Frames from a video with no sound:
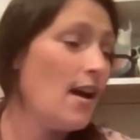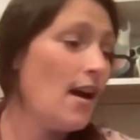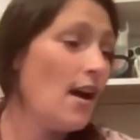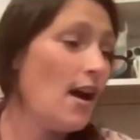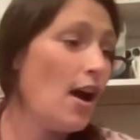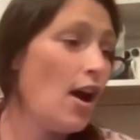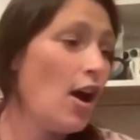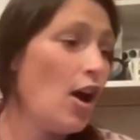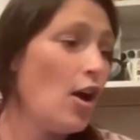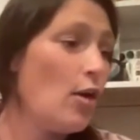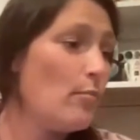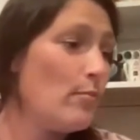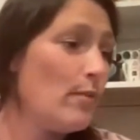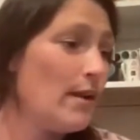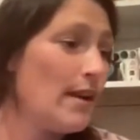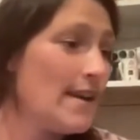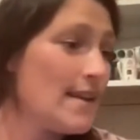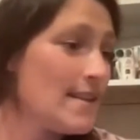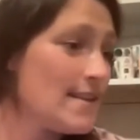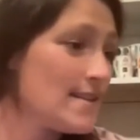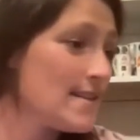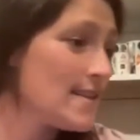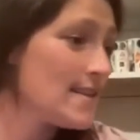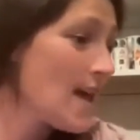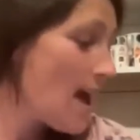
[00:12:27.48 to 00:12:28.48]
Oh,
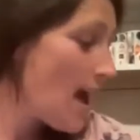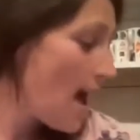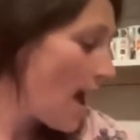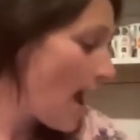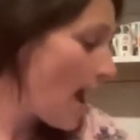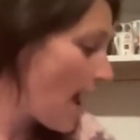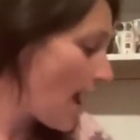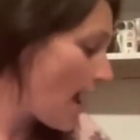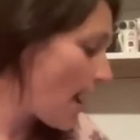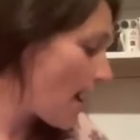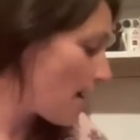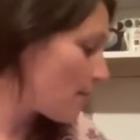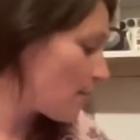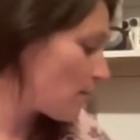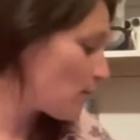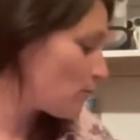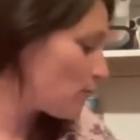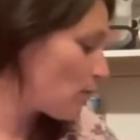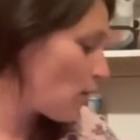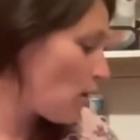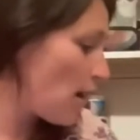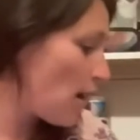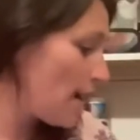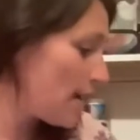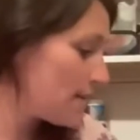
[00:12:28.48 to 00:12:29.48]
bliss.
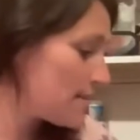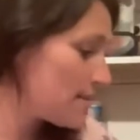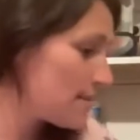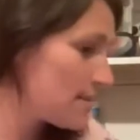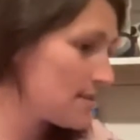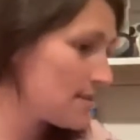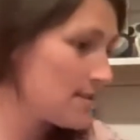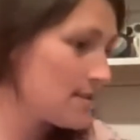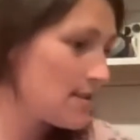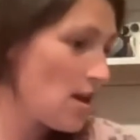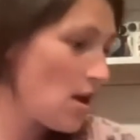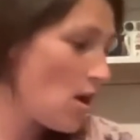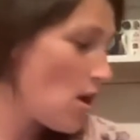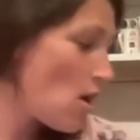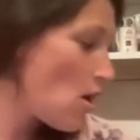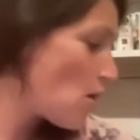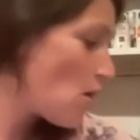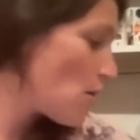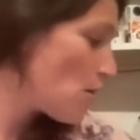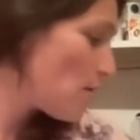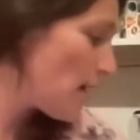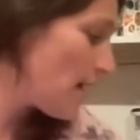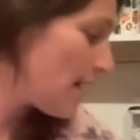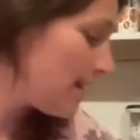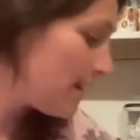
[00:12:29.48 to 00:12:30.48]
Right, so
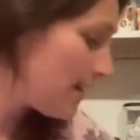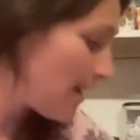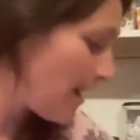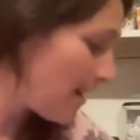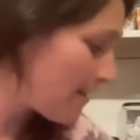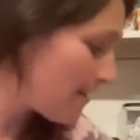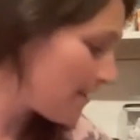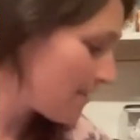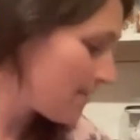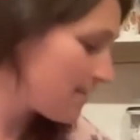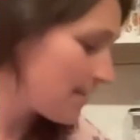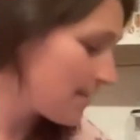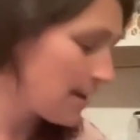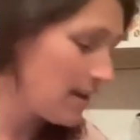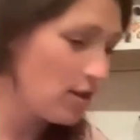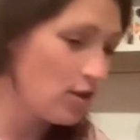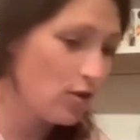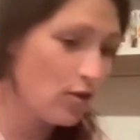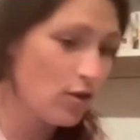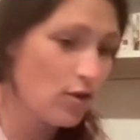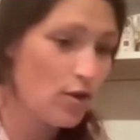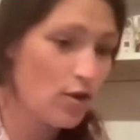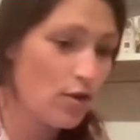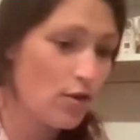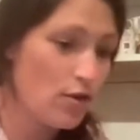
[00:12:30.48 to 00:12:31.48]
another thing
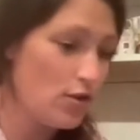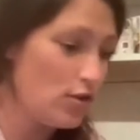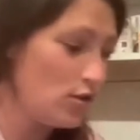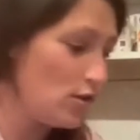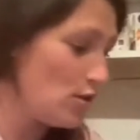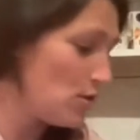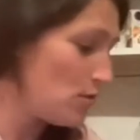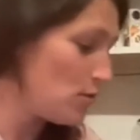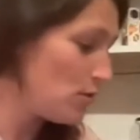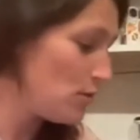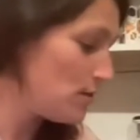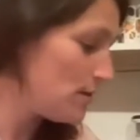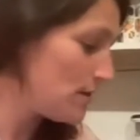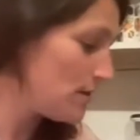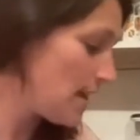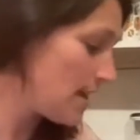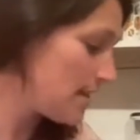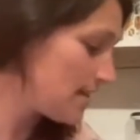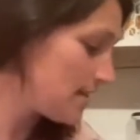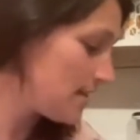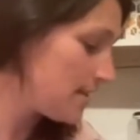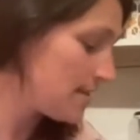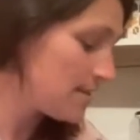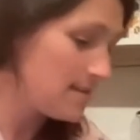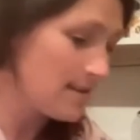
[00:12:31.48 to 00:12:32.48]
you could use as
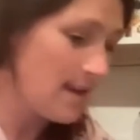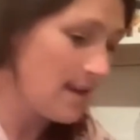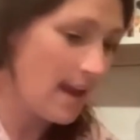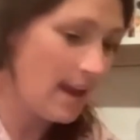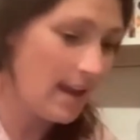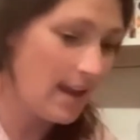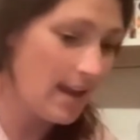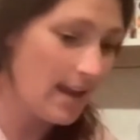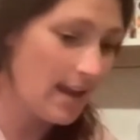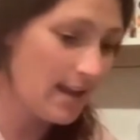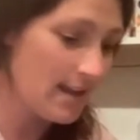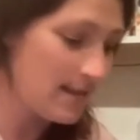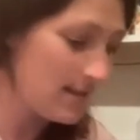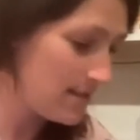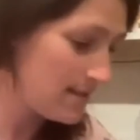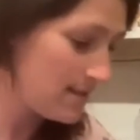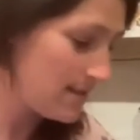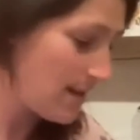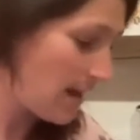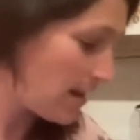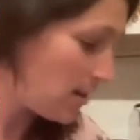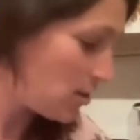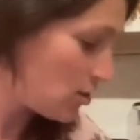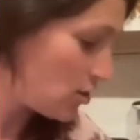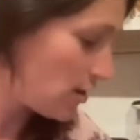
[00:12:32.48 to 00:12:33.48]
a snacking
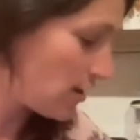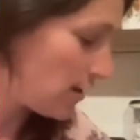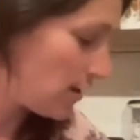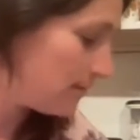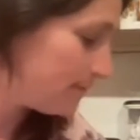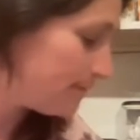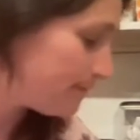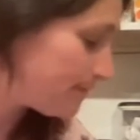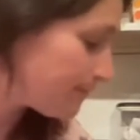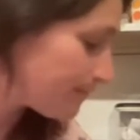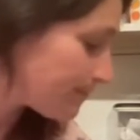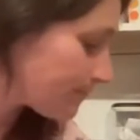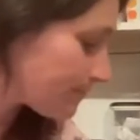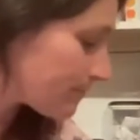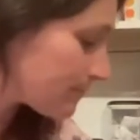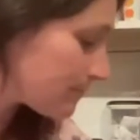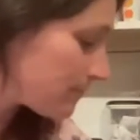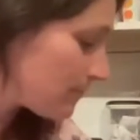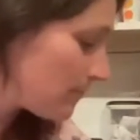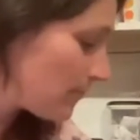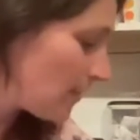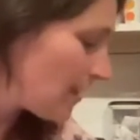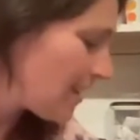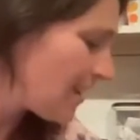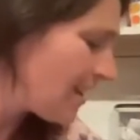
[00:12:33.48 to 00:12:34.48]
station
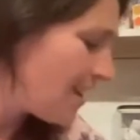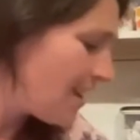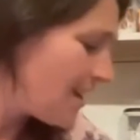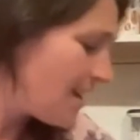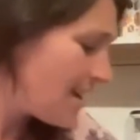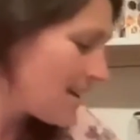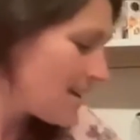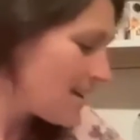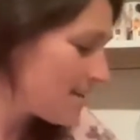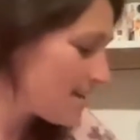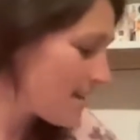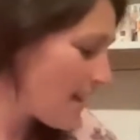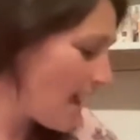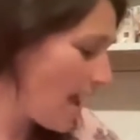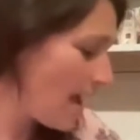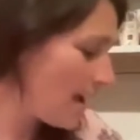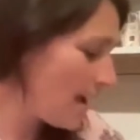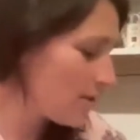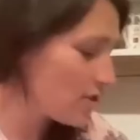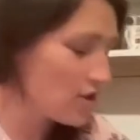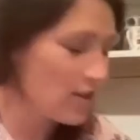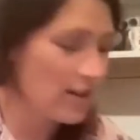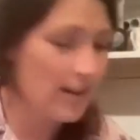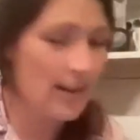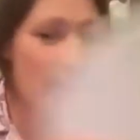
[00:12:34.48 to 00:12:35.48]
is
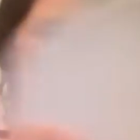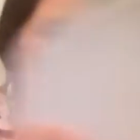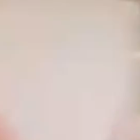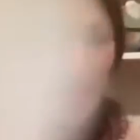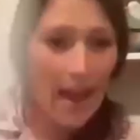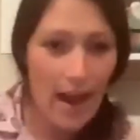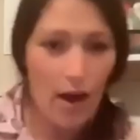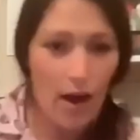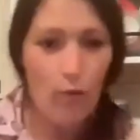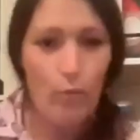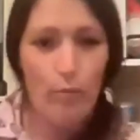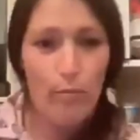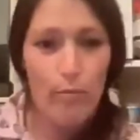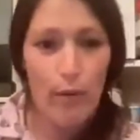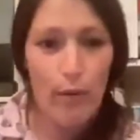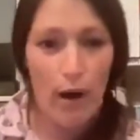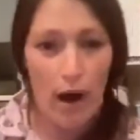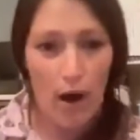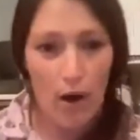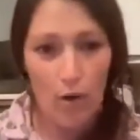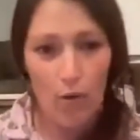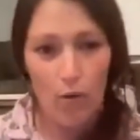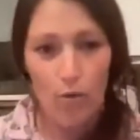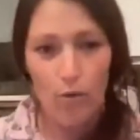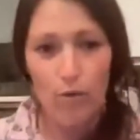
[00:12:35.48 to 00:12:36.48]
actually our
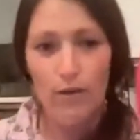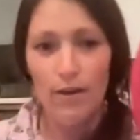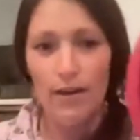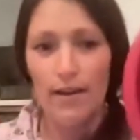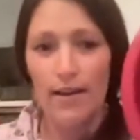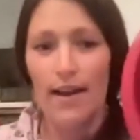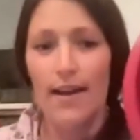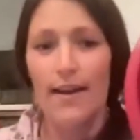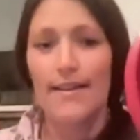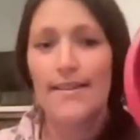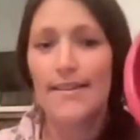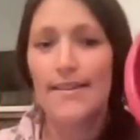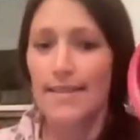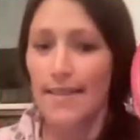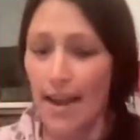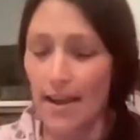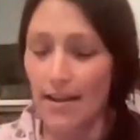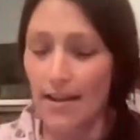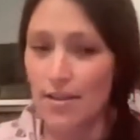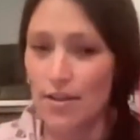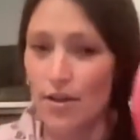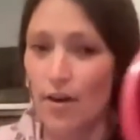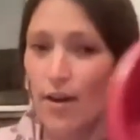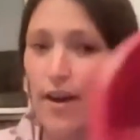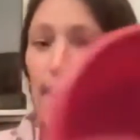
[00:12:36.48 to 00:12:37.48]
bowl.
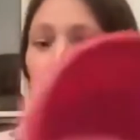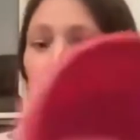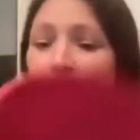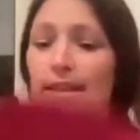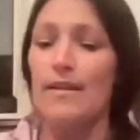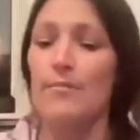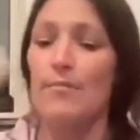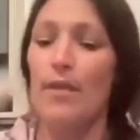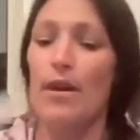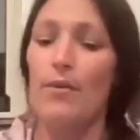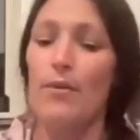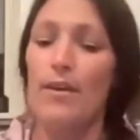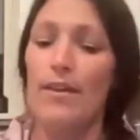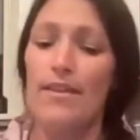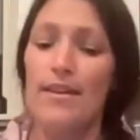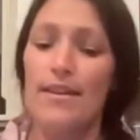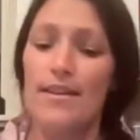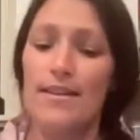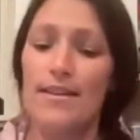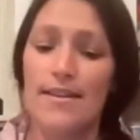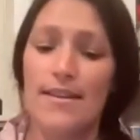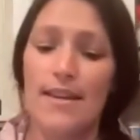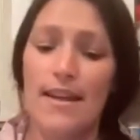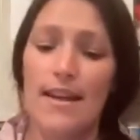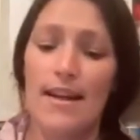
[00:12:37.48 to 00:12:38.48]
Sounds crazy, but when this
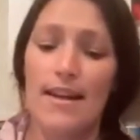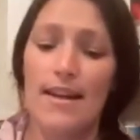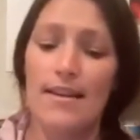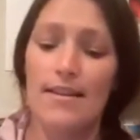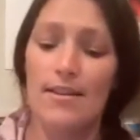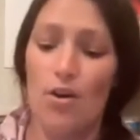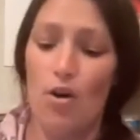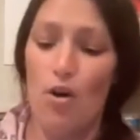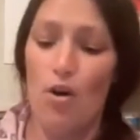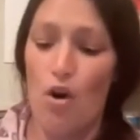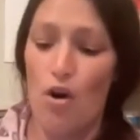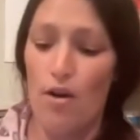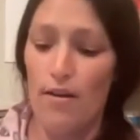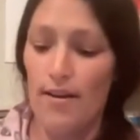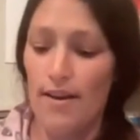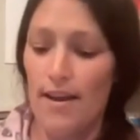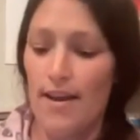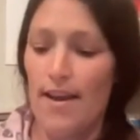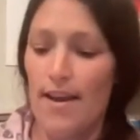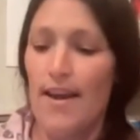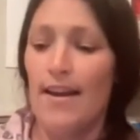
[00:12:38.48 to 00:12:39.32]
seal is on,